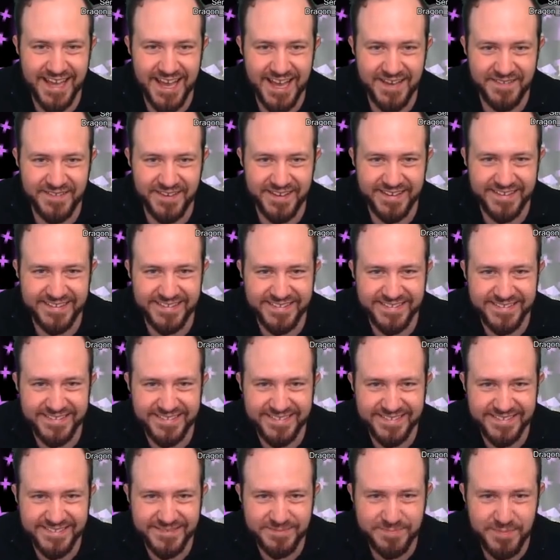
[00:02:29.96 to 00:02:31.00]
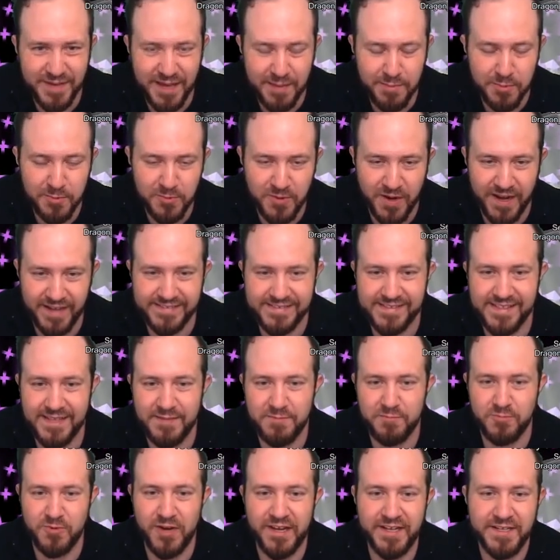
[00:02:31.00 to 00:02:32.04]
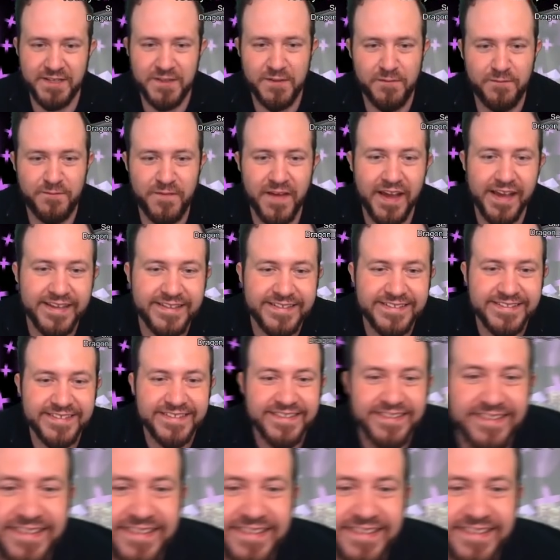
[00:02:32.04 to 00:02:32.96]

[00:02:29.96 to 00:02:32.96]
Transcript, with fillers: have it. Bad Moon Rising them right in the face!